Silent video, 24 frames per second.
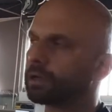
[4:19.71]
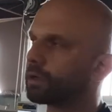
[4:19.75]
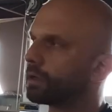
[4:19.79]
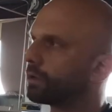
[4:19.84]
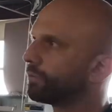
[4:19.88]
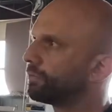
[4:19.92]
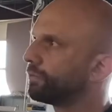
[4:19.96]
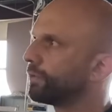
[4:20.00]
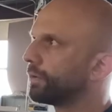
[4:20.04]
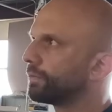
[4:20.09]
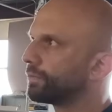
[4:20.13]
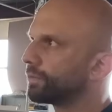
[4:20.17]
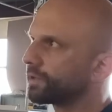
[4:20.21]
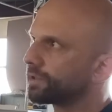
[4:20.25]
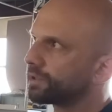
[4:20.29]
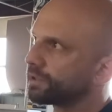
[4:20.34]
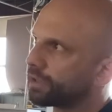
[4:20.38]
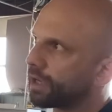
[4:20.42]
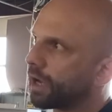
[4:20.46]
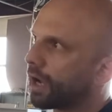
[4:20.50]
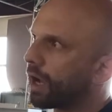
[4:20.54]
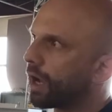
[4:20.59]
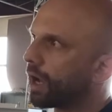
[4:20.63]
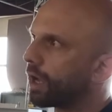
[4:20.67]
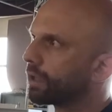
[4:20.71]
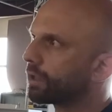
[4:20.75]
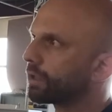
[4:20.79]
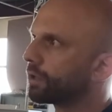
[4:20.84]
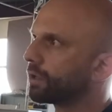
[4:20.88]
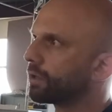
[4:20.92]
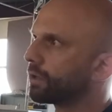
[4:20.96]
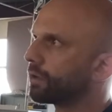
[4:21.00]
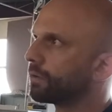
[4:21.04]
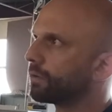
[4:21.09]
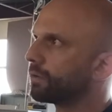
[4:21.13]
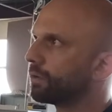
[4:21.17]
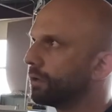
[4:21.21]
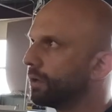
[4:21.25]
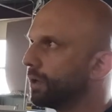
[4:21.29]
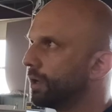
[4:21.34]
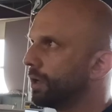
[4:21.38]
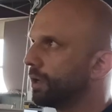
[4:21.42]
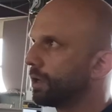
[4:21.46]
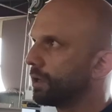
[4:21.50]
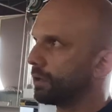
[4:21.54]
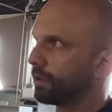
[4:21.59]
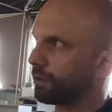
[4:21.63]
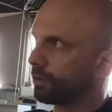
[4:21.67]
If, if it's not, you know,
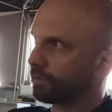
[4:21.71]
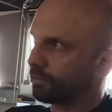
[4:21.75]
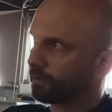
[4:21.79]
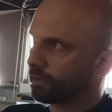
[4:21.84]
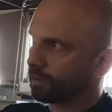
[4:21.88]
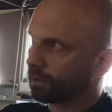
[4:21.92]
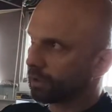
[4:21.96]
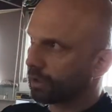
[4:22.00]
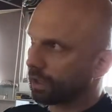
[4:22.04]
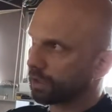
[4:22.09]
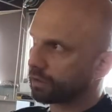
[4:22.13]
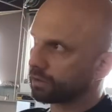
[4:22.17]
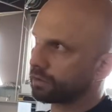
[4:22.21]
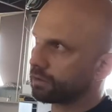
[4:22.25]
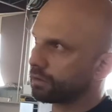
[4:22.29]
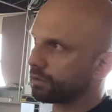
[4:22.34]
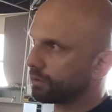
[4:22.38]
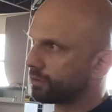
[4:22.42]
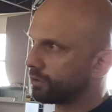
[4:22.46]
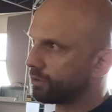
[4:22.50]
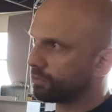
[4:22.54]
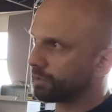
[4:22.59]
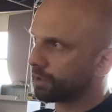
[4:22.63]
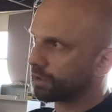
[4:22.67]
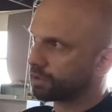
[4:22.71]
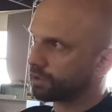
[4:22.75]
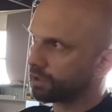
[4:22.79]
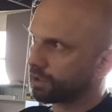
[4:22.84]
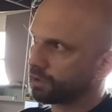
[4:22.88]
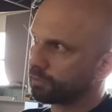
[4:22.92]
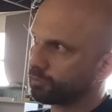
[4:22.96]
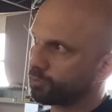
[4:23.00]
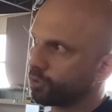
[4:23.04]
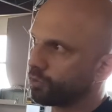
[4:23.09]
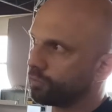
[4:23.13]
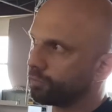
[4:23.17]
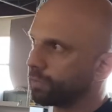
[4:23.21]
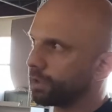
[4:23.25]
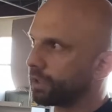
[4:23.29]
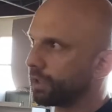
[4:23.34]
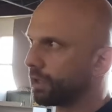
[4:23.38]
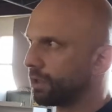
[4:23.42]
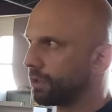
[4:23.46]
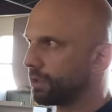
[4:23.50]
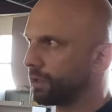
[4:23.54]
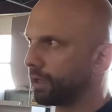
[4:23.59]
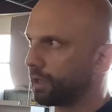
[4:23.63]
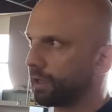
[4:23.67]
you, you got too much air movement
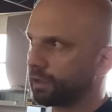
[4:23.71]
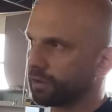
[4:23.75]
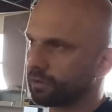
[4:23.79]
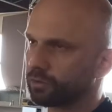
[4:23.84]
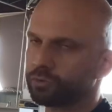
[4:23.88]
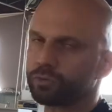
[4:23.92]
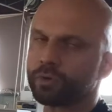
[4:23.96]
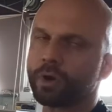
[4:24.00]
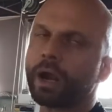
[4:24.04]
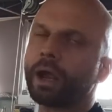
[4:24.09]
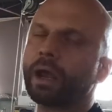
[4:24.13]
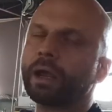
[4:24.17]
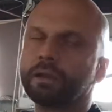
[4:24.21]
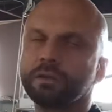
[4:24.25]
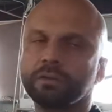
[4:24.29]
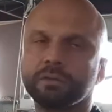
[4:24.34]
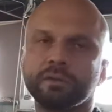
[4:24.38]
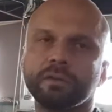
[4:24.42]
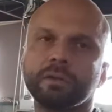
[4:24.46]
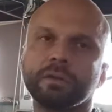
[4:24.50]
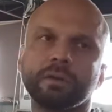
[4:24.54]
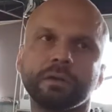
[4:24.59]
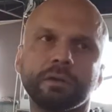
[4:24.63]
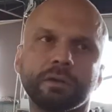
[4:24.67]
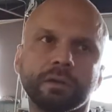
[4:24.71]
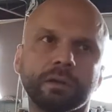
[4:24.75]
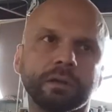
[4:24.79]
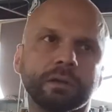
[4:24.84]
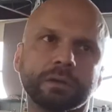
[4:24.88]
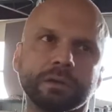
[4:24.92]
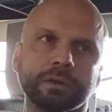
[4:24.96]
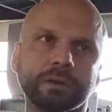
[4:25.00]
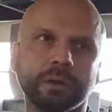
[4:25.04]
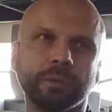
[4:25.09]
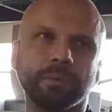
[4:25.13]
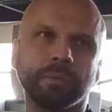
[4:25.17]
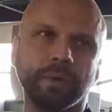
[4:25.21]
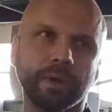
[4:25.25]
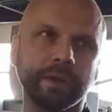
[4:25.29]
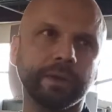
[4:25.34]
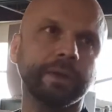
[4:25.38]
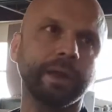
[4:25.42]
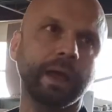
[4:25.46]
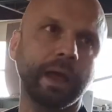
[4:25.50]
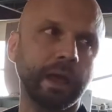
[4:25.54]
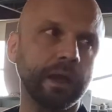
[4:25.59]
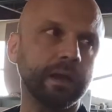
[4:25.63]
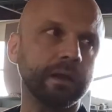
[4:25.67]
and it dries, and okay. you don't want
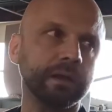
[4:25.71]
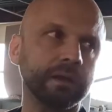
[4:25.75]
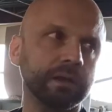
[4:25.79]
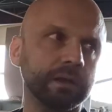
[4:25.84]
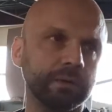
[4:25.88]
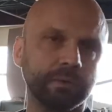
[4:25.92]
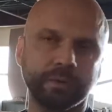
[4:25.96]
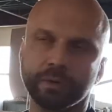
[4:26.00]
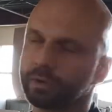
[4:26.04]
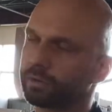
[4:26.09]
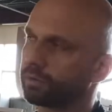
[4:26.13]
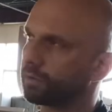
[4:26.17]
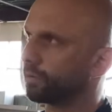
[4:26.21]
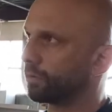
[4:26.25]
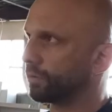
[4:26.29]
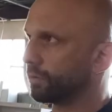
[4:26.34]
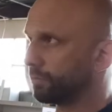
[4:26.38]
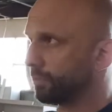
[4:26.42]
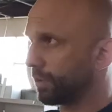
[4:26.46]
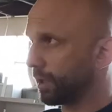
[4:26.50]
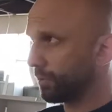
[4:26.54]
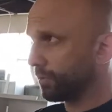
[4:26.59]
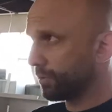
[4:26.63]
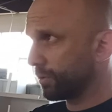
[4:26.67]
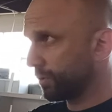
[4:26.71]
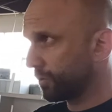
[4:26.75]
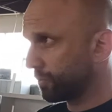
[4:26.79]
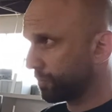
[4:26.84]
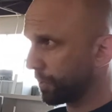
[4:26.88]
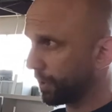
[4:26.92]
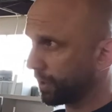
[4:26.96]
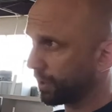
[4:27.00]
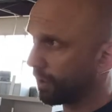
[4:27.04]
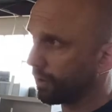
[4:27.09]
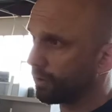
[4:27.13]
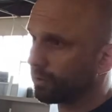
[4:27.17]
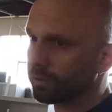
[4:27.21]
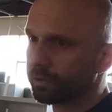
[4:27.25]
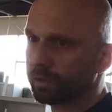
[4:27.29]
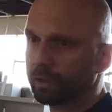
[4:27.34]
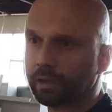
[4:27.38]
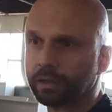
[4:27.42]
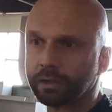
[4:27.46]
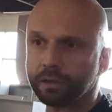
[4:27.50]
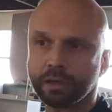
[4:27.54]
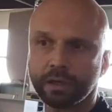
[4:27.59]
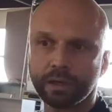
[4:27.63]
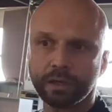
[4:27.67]
mm-hmm. that. You want you want to be able to spray the whole
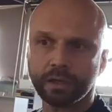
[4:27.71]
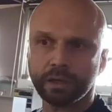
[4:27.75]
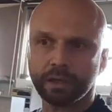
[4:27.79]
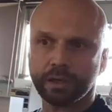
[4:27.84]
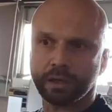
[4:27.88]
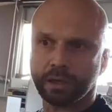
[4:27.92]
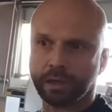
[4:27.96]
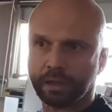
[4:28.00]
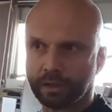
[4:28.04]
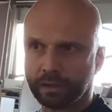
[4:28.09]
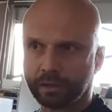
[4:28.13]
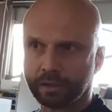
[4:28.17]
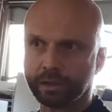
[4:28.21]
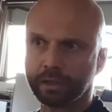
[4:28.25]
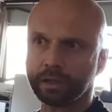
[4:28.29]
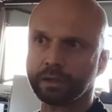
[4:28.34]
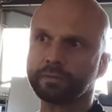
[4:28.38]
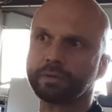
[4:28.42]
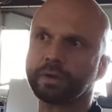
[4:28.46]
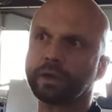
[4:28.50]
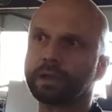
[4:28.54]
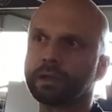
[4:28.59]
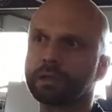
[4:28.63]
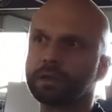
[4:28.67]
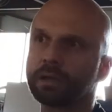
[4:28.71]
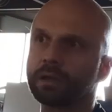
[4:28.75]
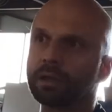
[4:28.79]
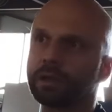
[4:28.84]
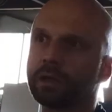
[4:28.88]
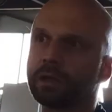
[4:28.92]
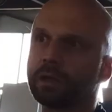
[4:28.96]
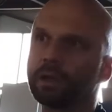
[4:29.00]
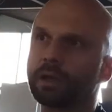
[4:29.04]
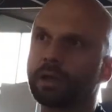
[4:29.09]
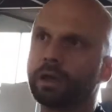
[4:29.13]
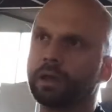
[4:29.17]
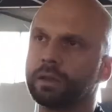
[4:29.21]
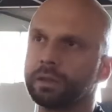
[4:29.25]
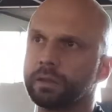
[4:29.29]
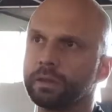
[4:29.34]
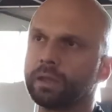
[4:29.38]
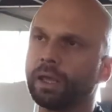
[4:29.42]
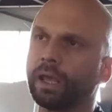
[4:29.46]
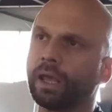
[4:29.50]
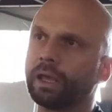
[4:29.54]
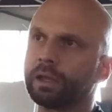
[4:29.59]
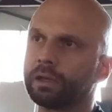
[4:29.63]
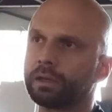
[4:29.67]
thing and leave it and
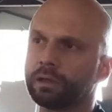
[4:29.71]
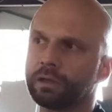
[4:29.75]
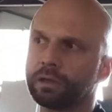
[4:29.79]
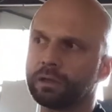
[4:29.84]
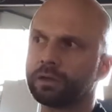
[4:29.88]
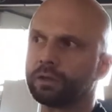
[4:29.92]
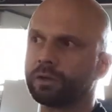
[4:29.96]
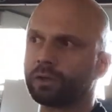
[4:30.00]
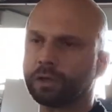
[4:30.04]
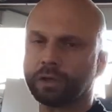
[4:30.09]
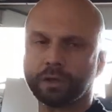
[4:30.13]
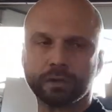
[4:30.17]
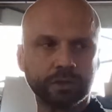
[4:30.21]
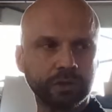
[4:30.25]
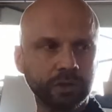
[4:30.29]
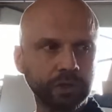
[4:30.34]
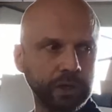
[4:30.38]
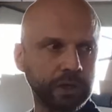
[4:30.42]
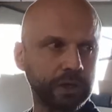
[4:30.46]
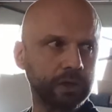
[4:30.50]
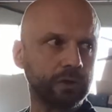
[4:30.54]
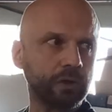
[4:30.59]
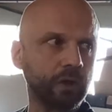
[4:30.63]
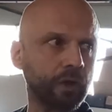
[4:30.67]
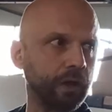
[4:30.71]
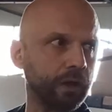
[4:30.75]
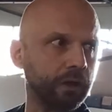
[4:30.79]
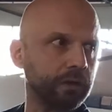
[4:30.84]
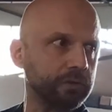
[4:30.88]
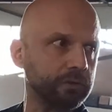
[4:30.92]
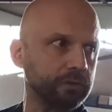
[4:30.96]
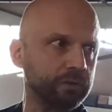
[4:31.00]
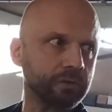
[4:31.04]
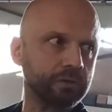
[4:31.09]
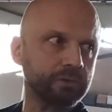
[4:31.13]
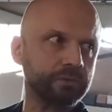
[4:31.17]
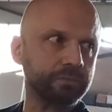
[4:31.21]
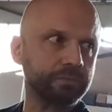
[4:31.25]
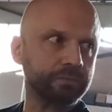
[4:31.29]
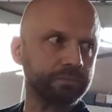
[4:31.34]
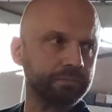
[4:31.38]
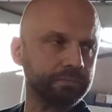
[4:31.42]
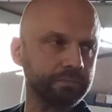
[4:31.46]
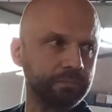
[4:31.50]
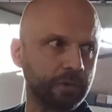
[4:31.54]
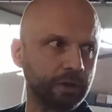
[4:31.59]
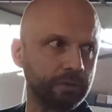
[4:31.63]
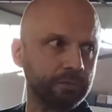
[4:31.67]
then you can turn it on just
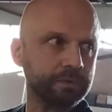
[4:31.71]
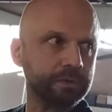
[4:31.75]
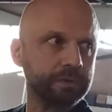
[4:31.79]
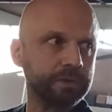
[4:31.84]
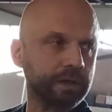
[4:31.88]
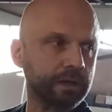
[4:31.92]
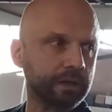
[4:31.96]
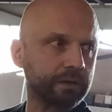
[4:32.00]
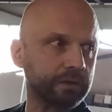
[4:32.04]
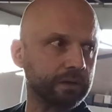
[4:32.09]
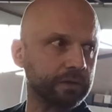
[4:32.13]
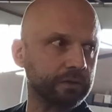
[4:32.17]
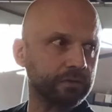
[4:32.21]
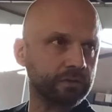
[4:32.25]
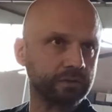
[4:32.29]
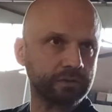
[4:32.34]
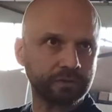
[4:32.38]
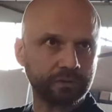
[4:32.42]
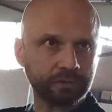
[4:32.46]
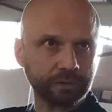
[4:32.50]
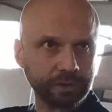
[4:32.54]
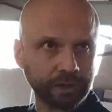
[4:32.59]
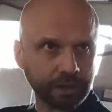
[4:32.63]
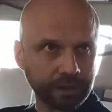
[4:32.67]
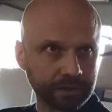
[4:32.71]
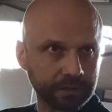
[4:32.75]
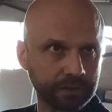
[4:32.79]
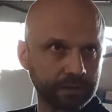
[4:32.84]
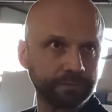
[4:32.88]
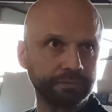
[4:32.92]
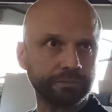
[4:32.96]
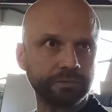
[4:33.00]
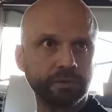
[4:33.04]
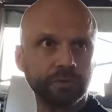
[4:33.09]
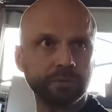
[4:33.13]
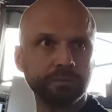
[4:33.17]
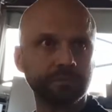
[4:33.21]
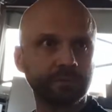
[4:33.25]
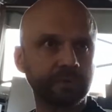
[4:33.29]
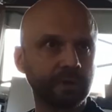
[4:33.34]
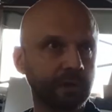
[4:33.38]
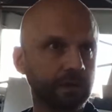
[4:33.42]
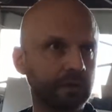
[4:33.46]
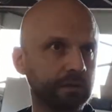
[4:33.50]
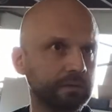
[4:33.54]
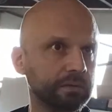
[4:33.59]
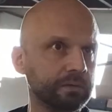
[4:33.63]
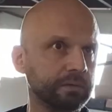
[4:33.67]
momentarily just to get the fumes
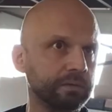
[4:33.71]
out.